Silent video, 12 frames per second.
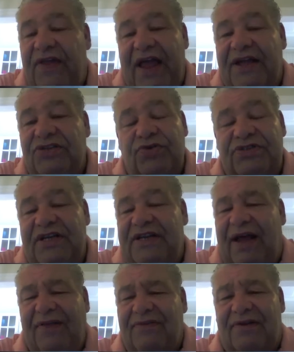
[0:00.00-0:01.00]
the answer is He
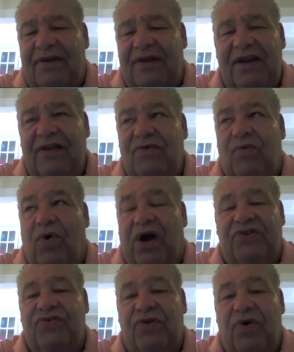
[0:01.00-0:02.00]
doesn't. He doesn't
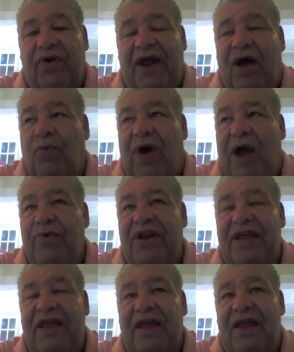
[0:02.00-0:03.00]
want you to go to hell. Why would
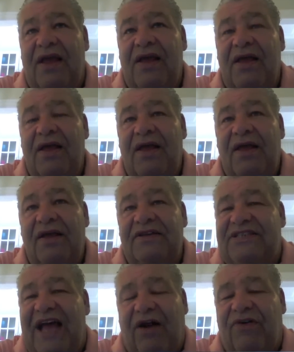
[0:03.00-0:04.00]
He
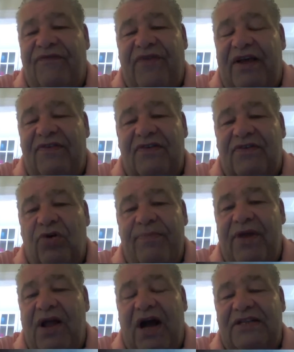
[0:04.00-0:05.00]
sacrifice His only
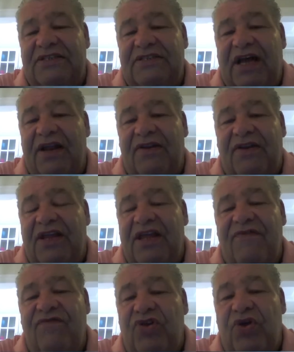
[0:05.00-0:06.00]
begotten Son to
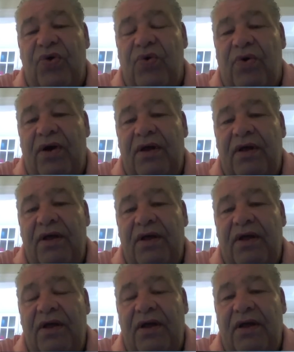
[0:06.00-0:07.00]
give you
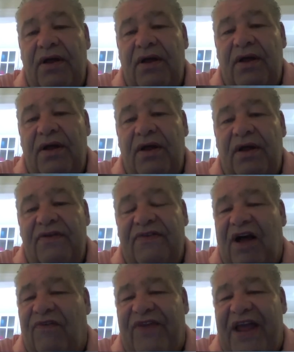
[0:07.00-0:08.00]

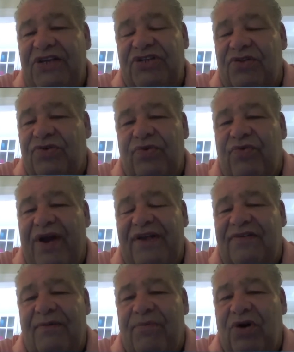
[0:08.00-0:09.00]
salvation through
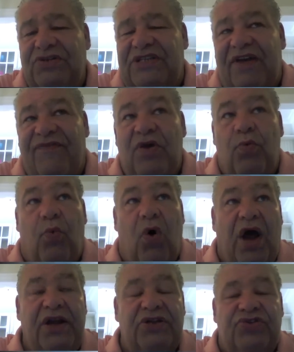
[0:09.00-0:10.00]
grace and mercy if He
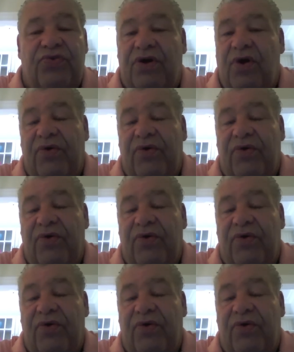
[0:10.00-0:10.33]
wanted you to